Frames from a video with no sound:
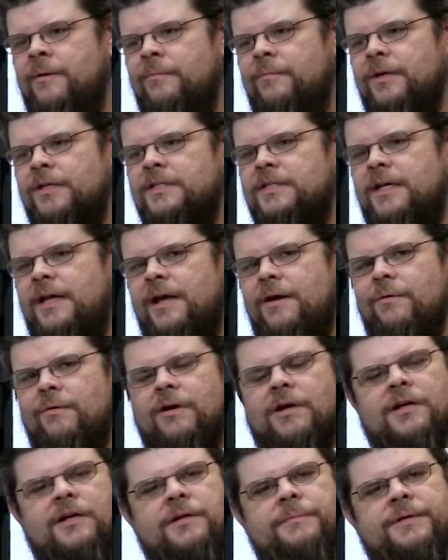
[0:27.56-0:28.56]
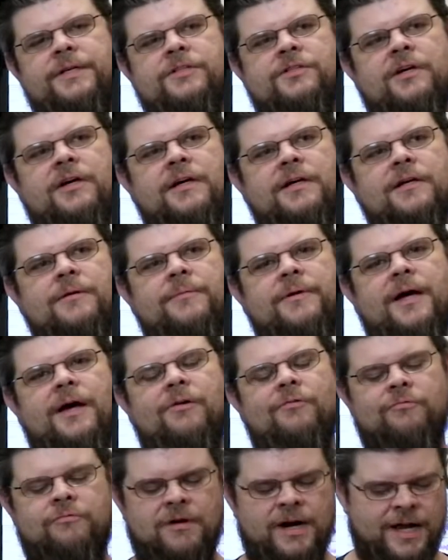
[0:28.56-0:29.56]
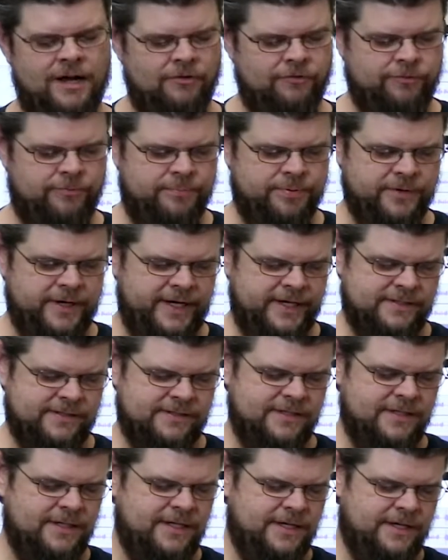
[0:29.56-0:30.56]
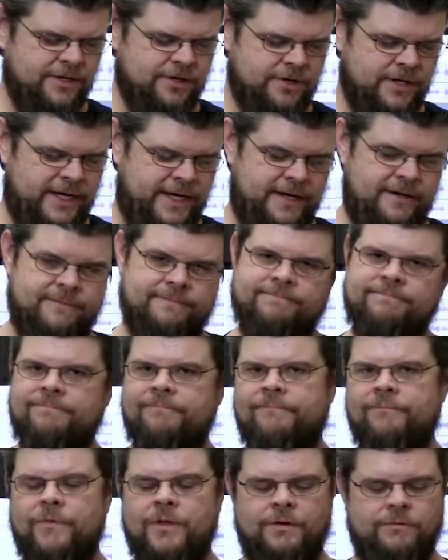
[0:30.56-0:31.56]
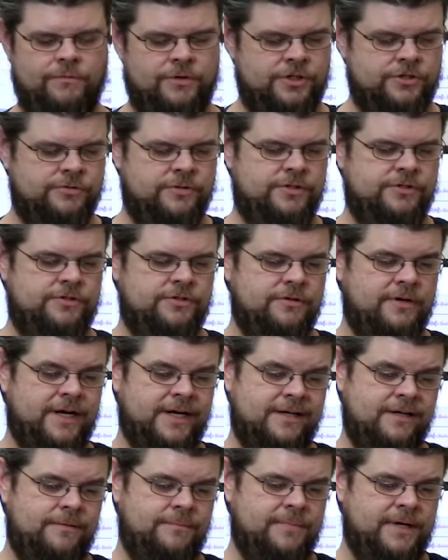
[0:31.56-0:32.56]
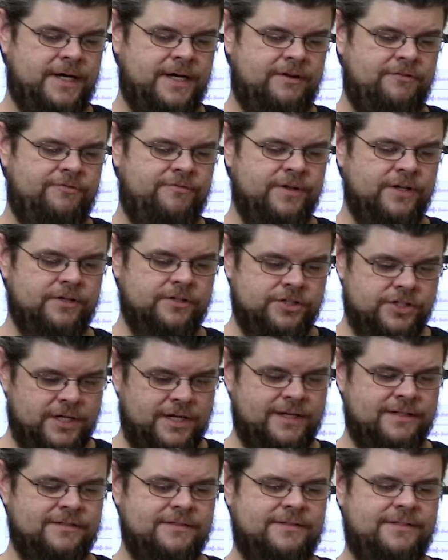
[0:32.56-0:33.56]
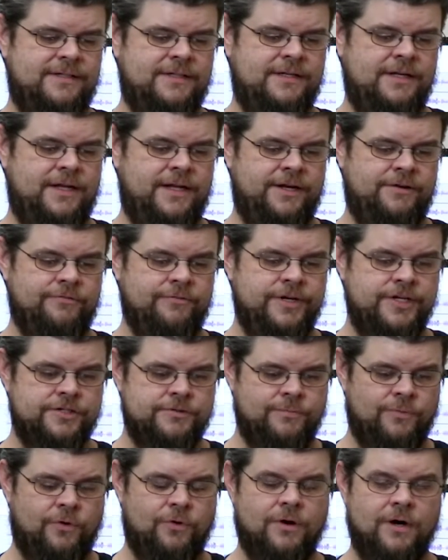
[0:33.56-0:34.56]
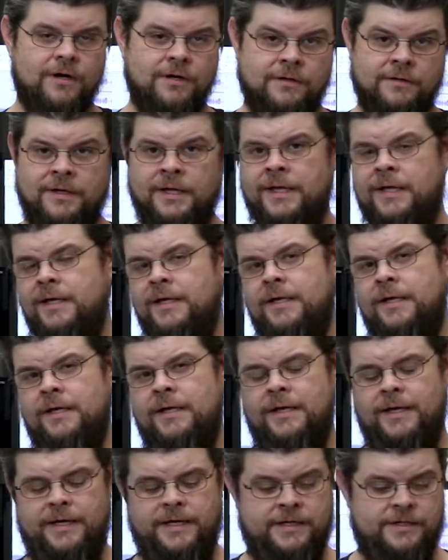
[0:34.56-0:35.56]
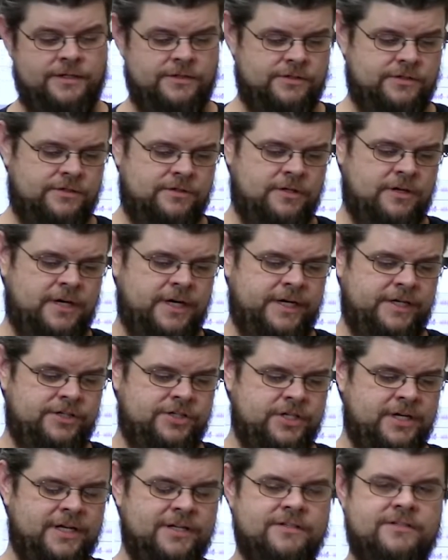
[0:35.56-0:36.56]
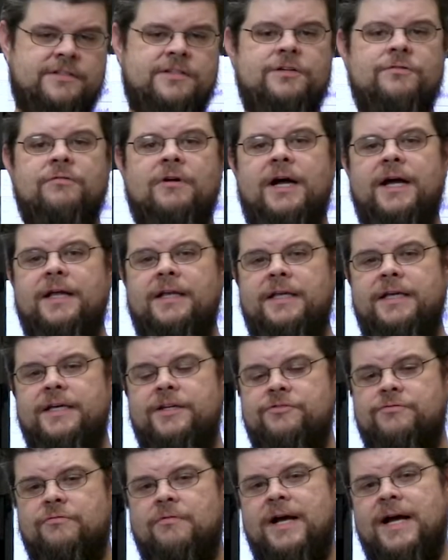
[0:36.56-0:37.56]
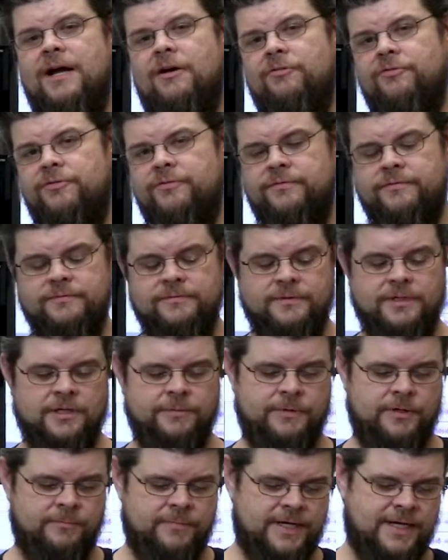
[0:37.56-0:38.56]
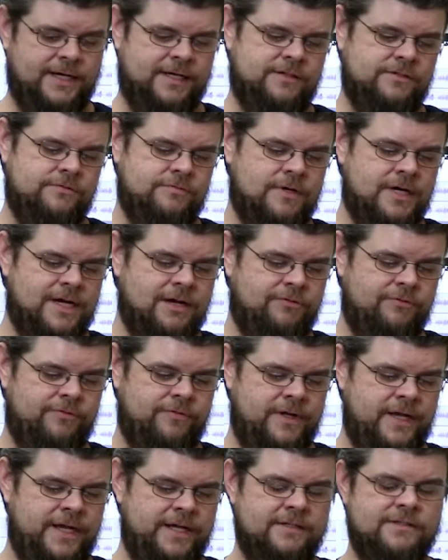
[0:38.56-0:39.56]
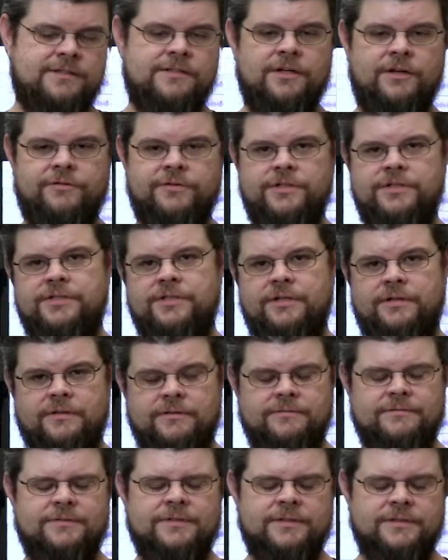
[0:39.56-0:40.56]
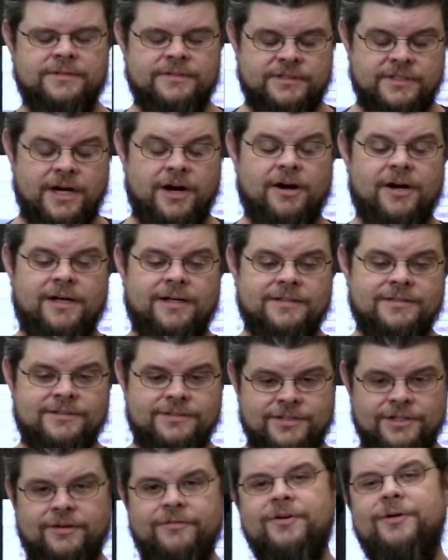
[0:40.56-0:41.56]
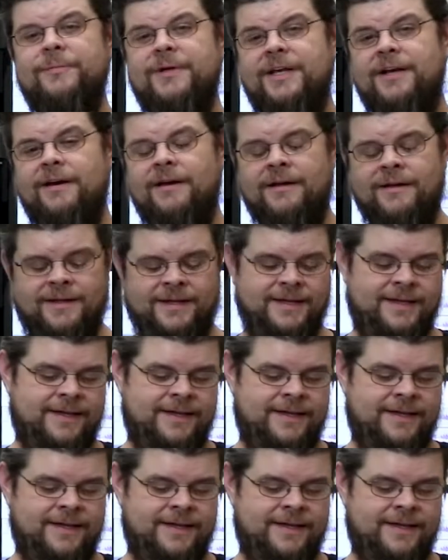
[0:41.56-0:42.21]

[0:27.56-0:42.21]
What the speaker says: But today we're going to be talking about Ralph Breaks the Internet, which was directed by Phil Johnston and Rich Moore, and is starring John C. Reilly as Ralph, coming back as Ralph, and Sarah Silverman